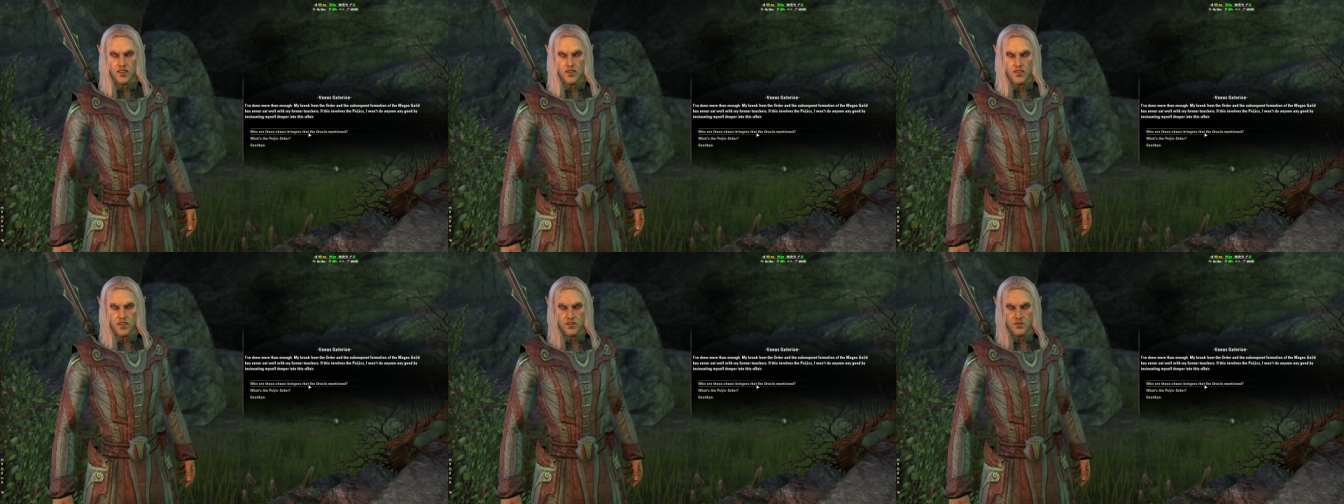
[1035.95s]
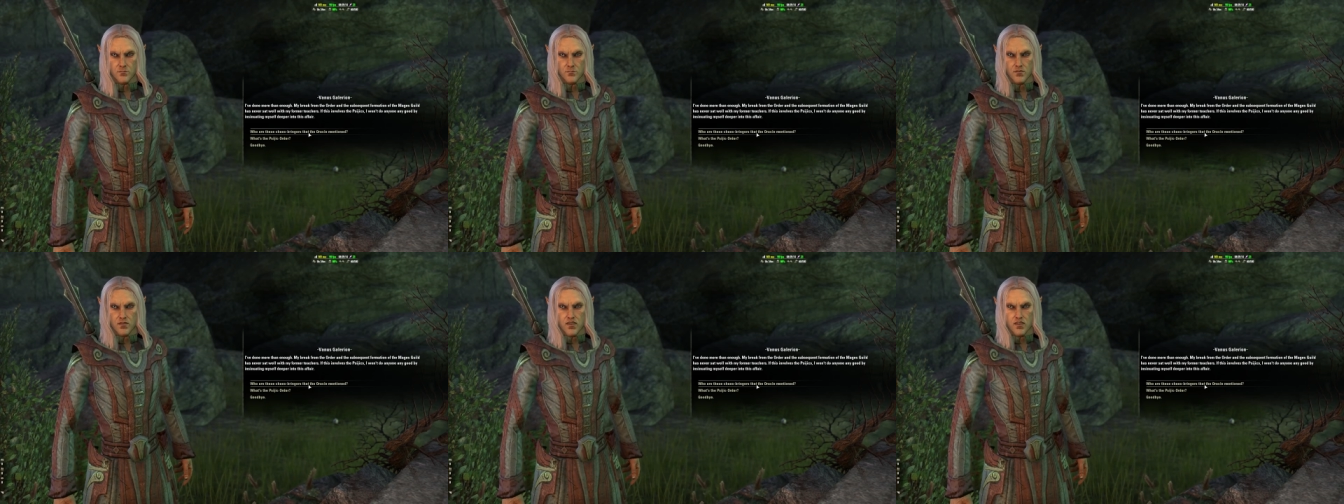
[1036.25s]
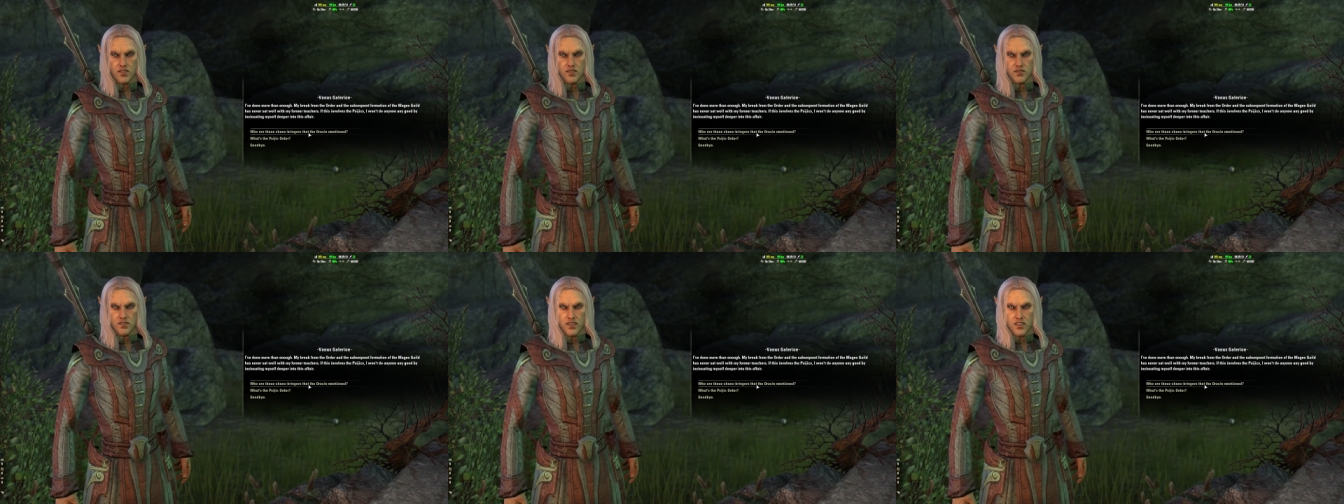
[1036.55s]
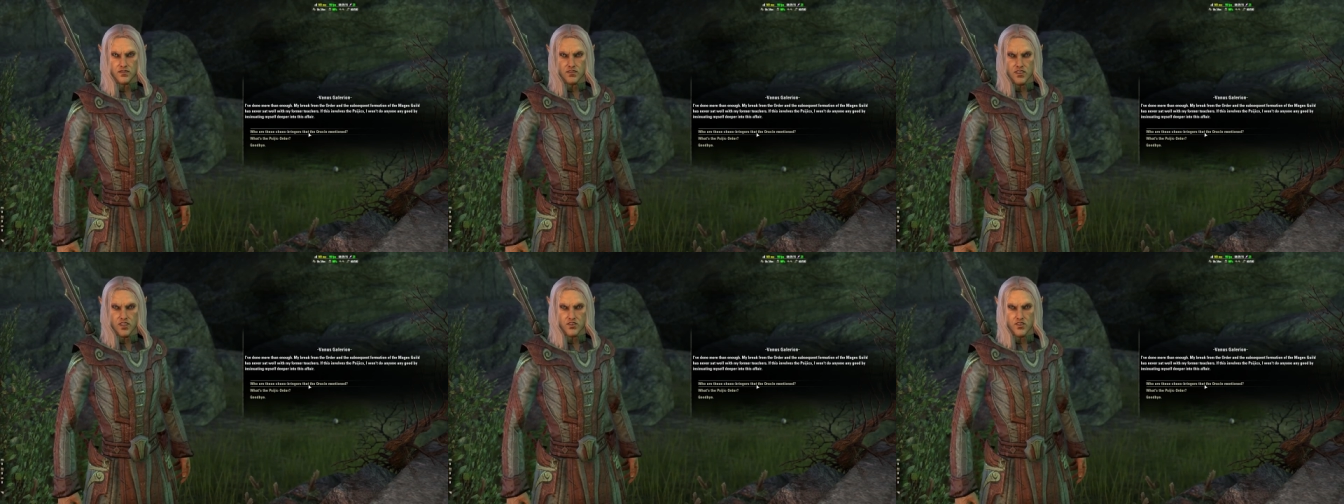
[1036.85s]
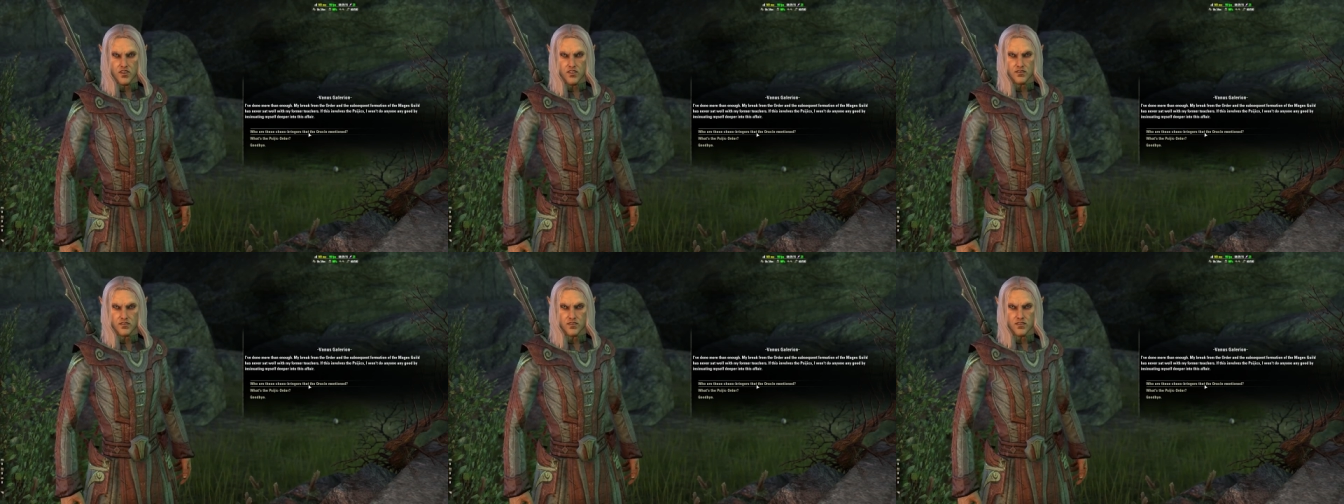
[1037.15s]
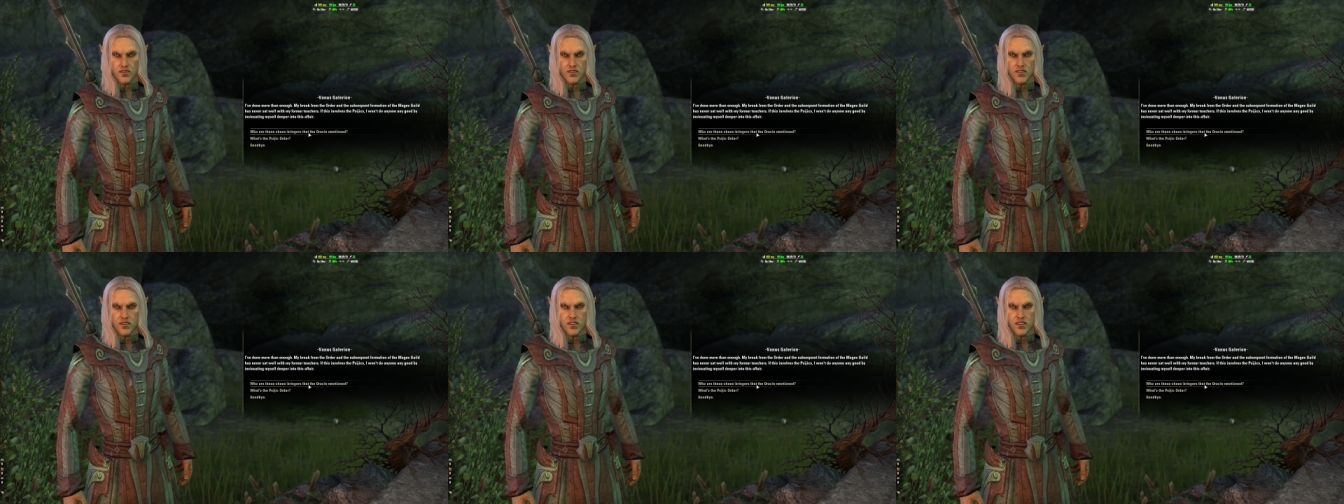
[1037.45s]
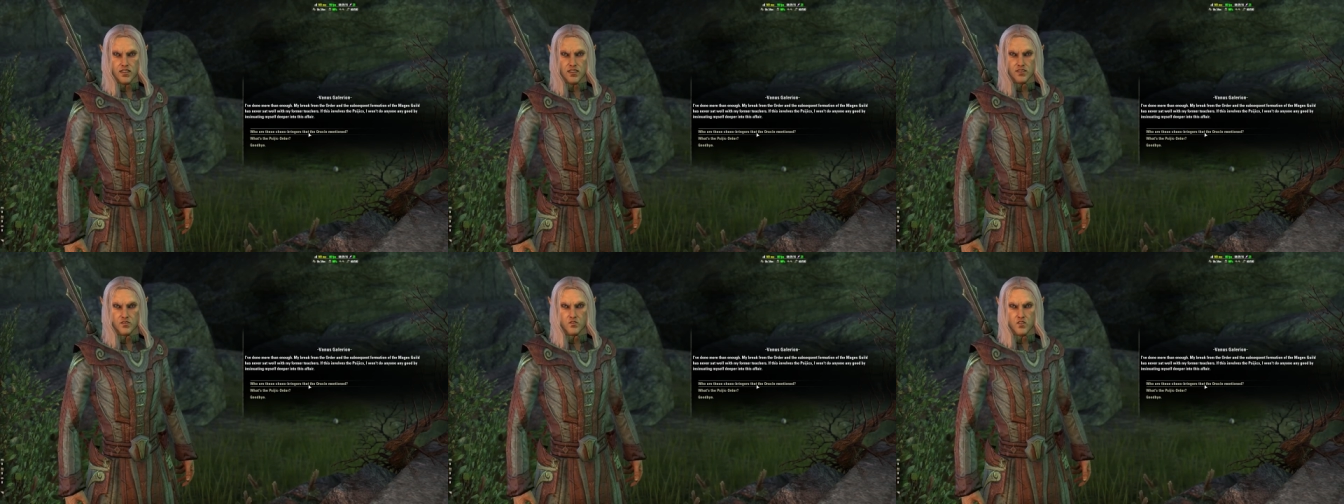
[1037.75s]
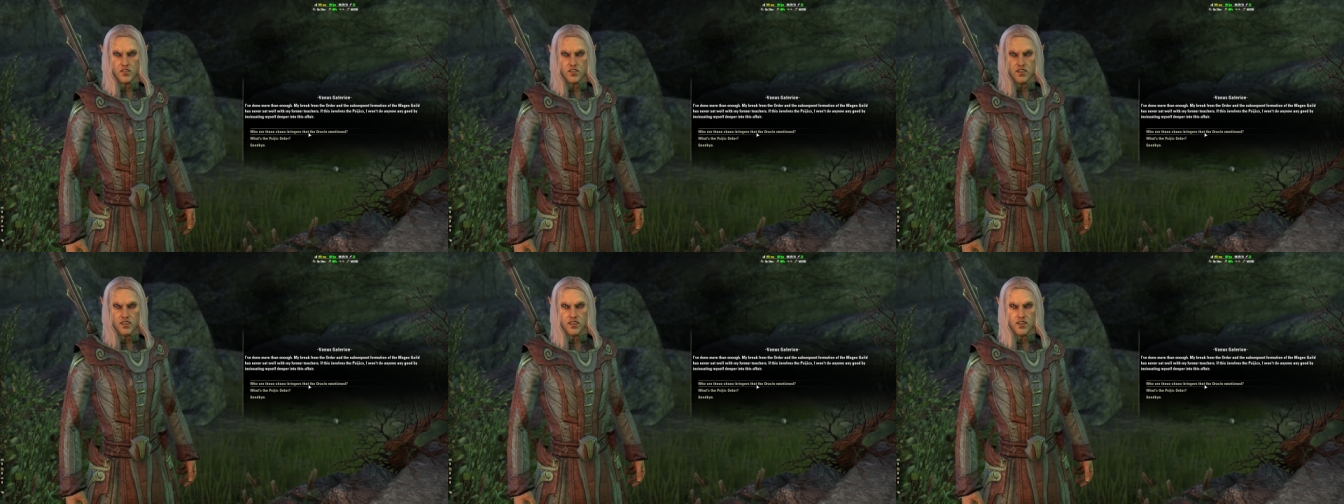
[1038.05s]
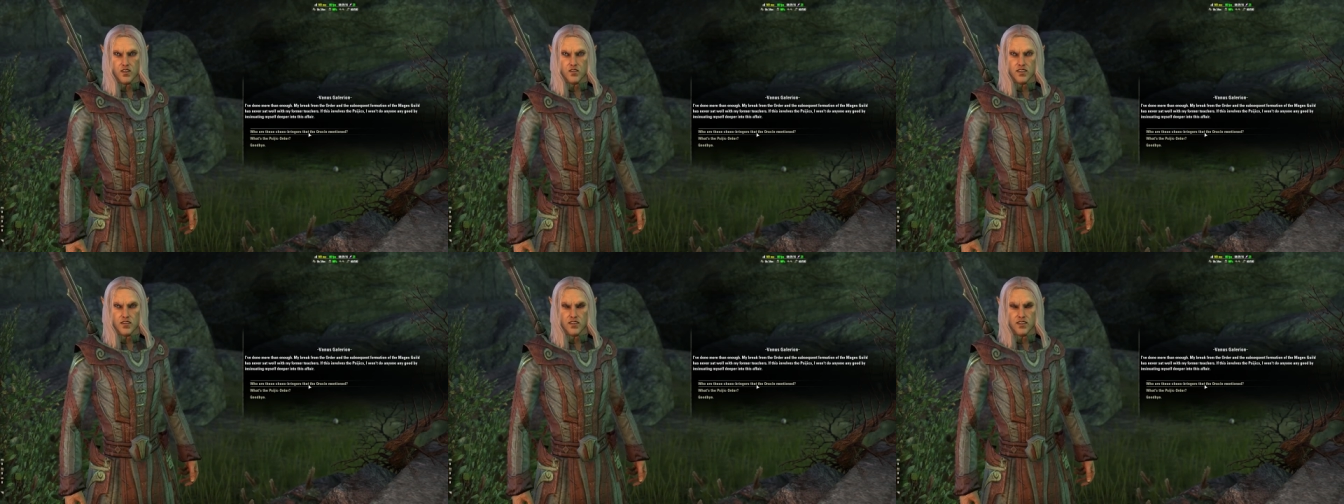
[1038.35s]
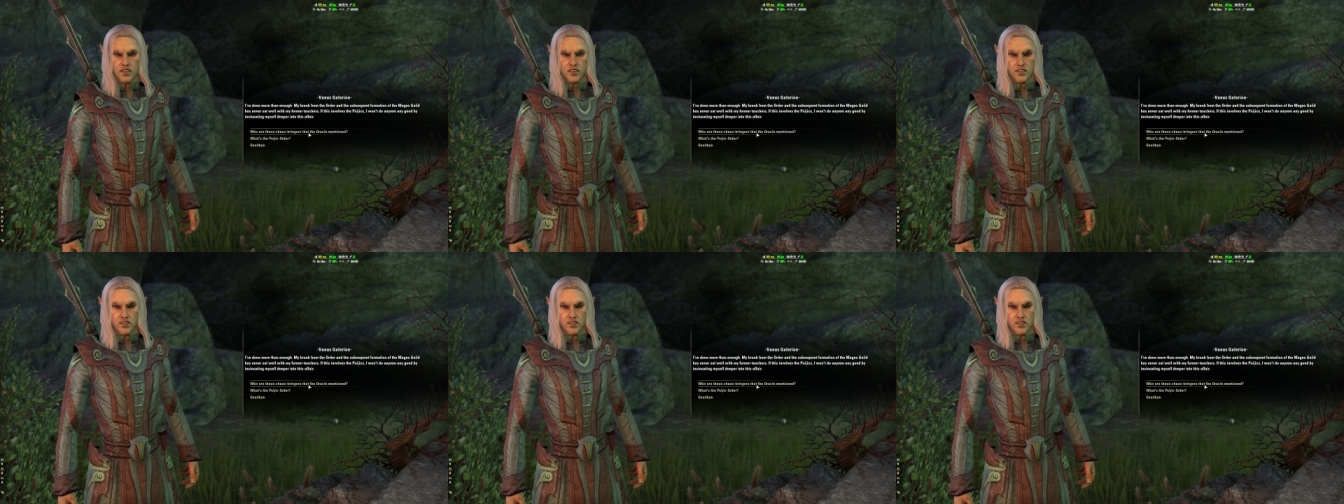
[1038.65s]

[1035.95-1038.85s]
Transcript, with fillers: If this involves the Psijics, I won't do anyone